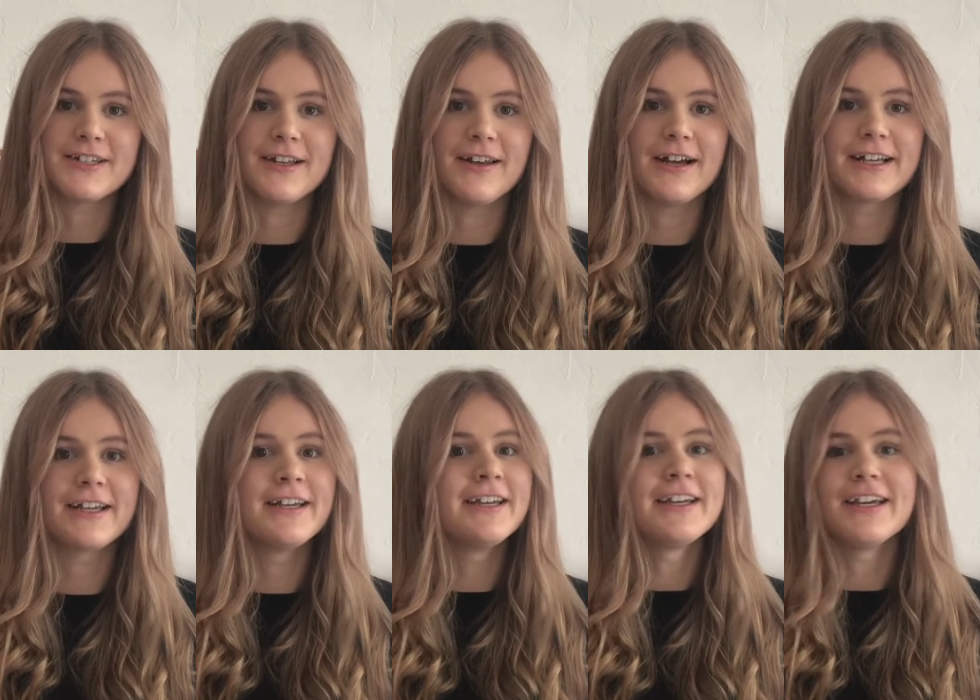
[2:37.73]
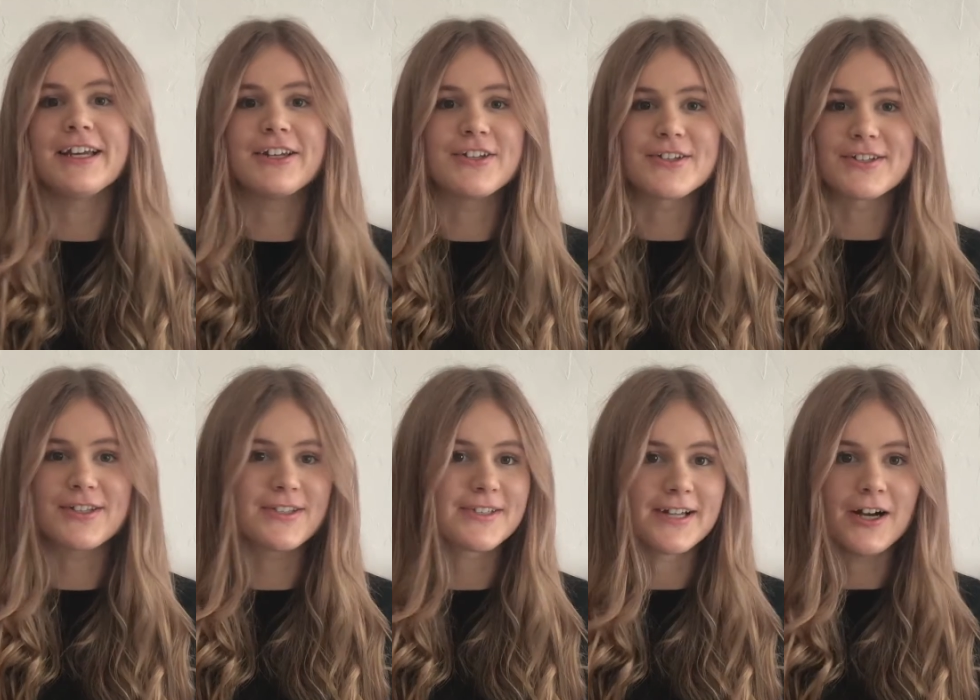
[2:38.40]
Like it does,
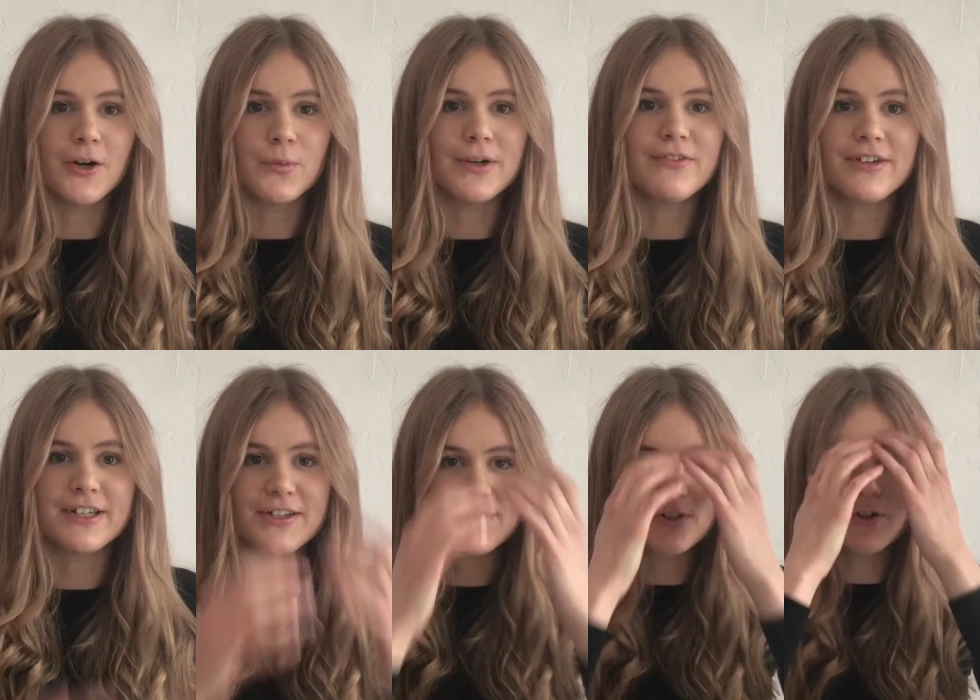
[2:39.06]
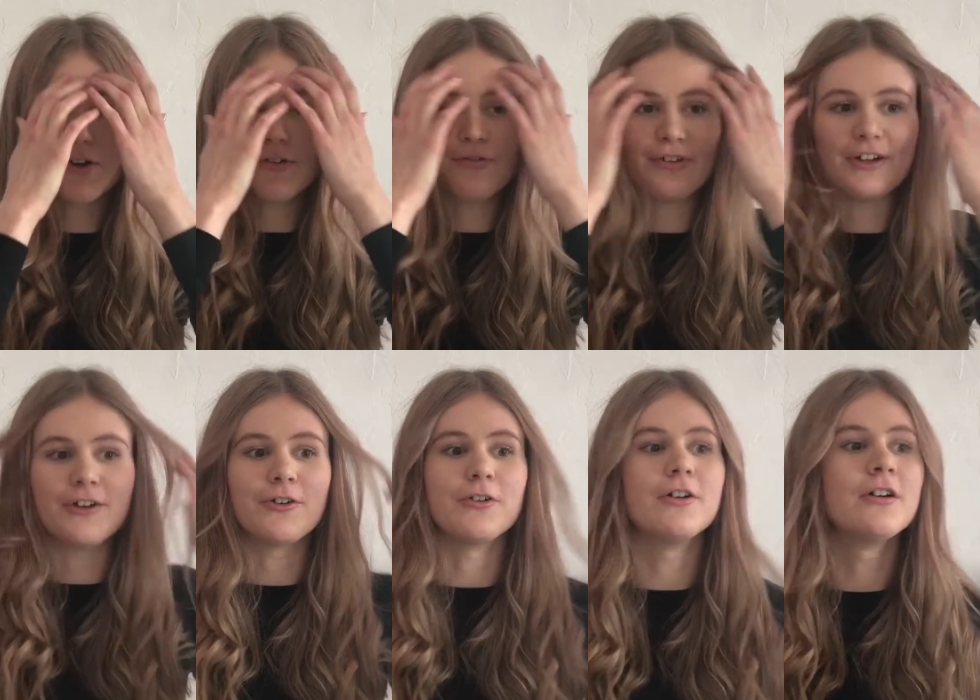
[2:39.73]
to start with, it does not
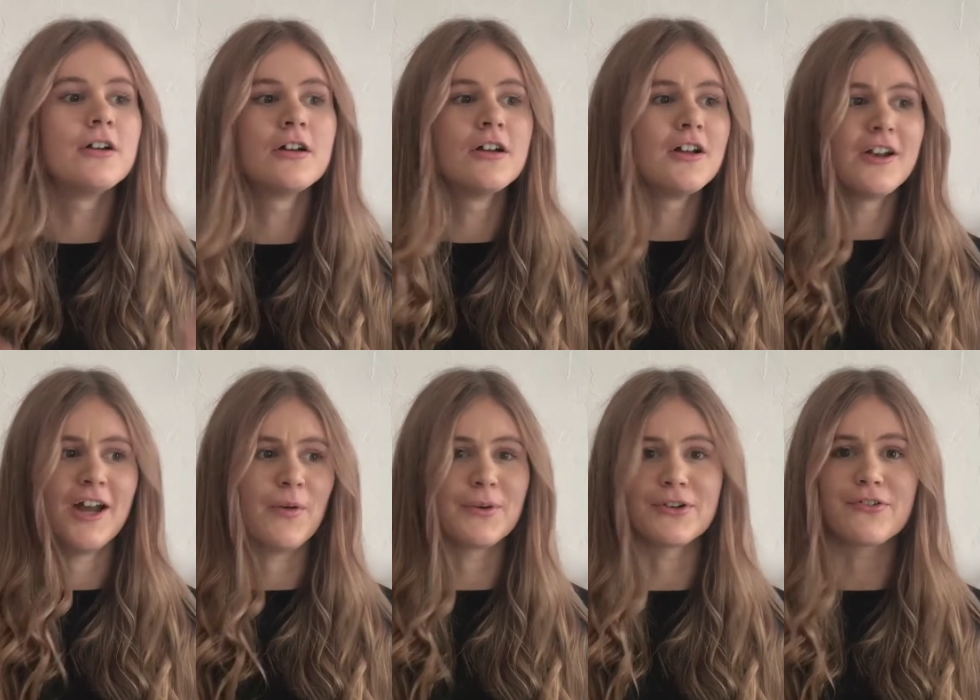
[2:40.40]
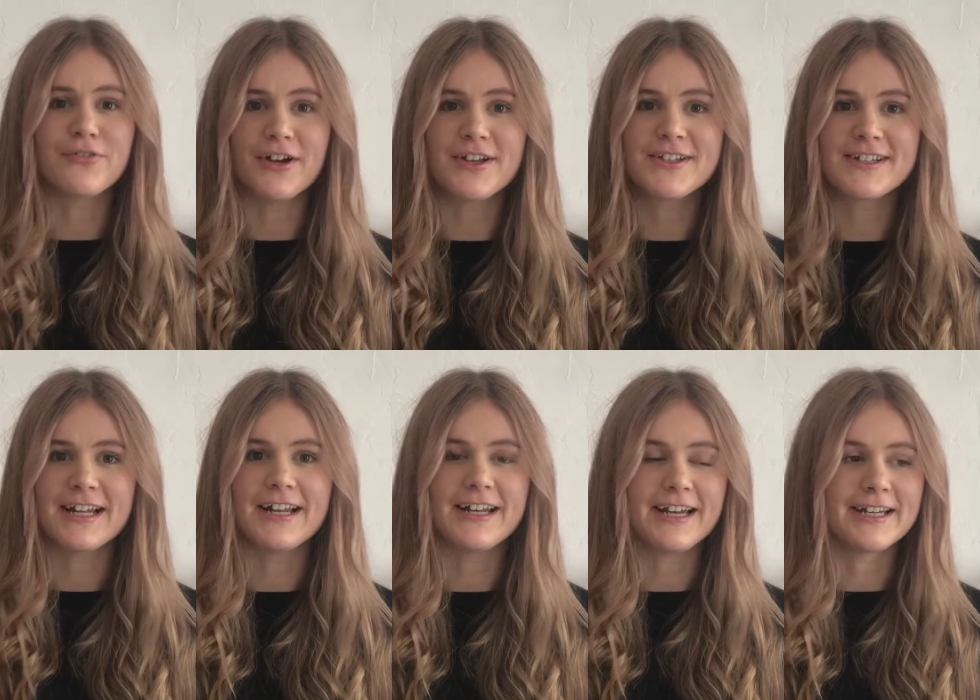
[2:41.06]
feel like when you're first
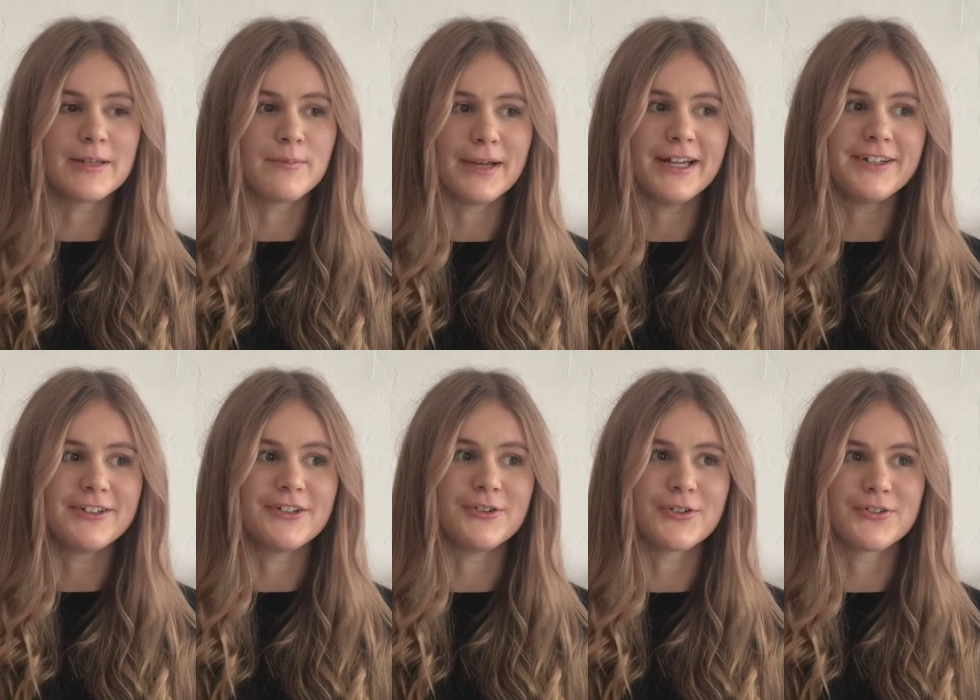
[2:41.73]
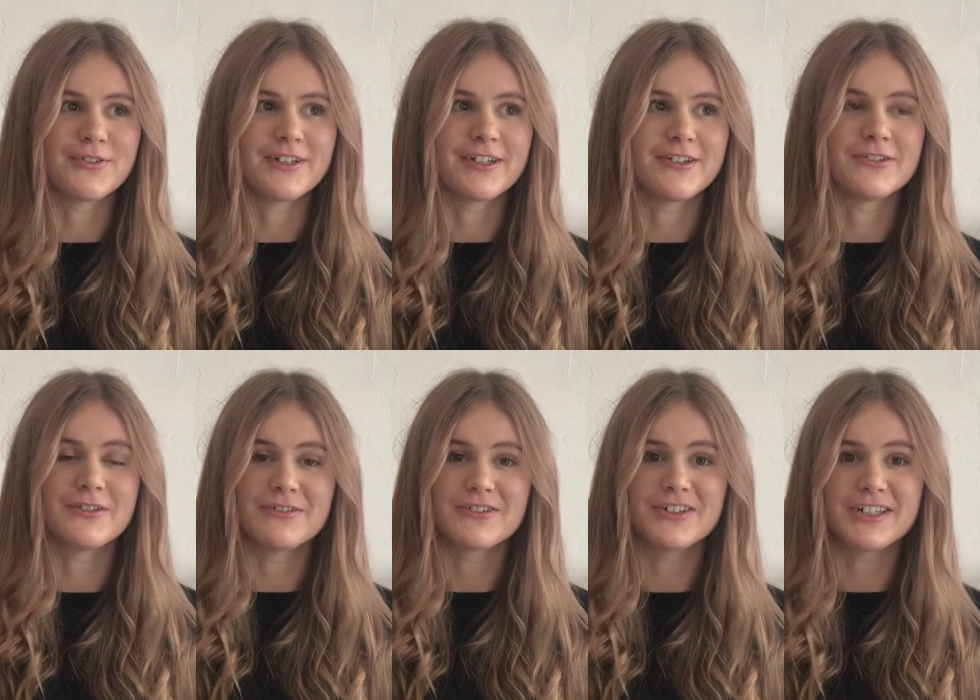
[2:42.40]
like laying in bed and you just think, oh,
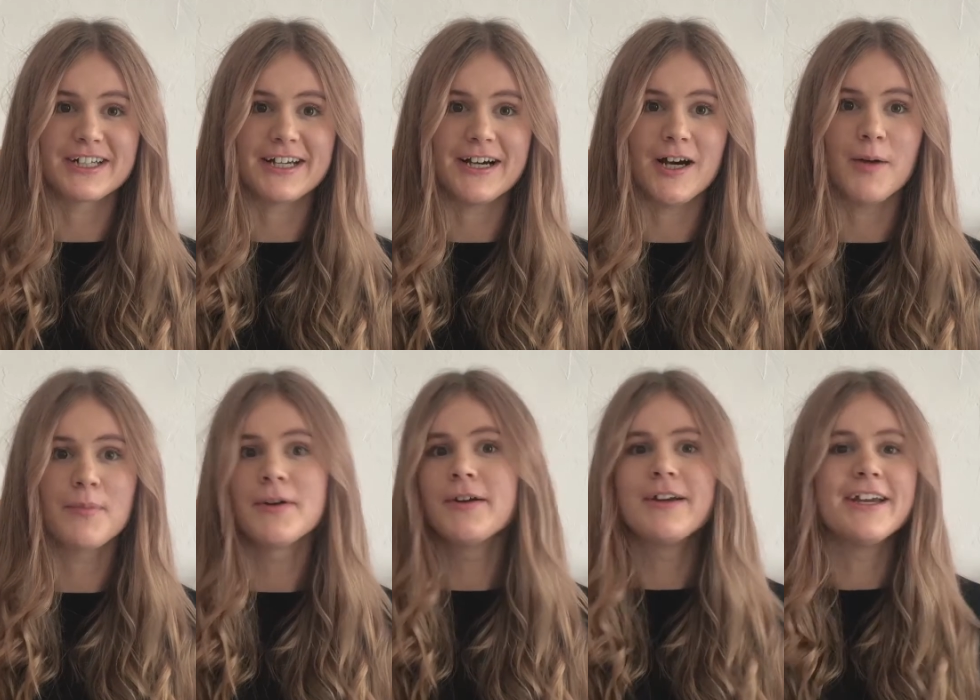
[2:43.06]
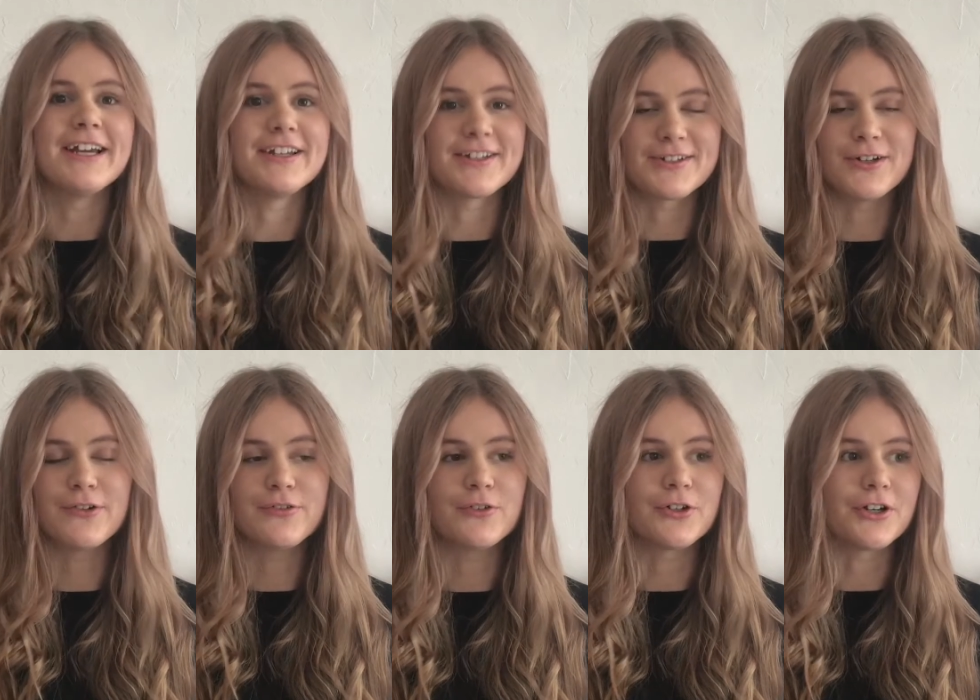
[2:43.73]
I've got to get up, it does
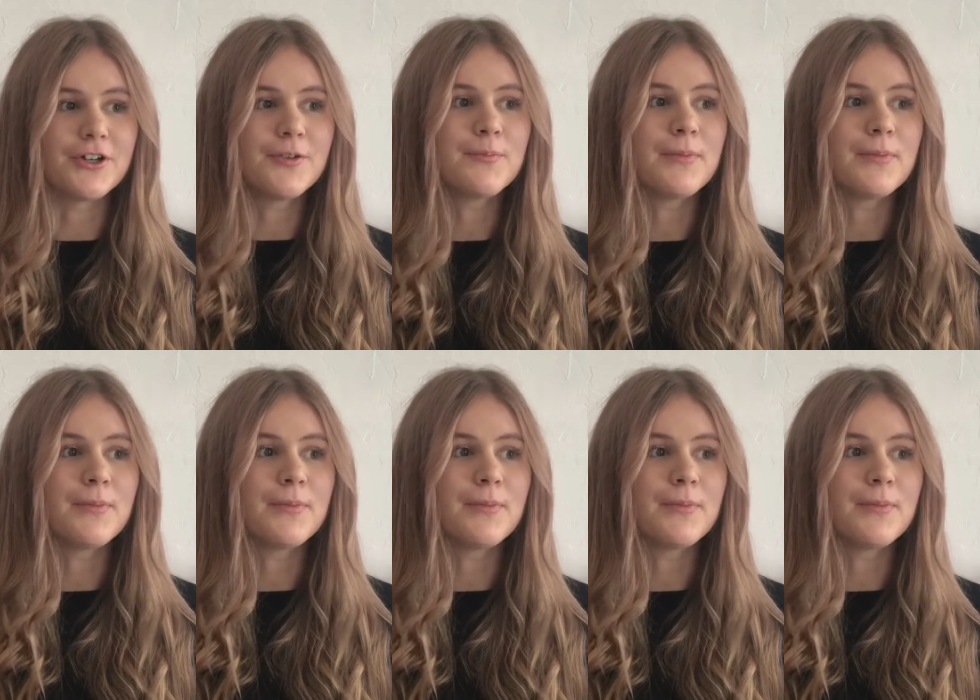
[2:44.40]
not feel good.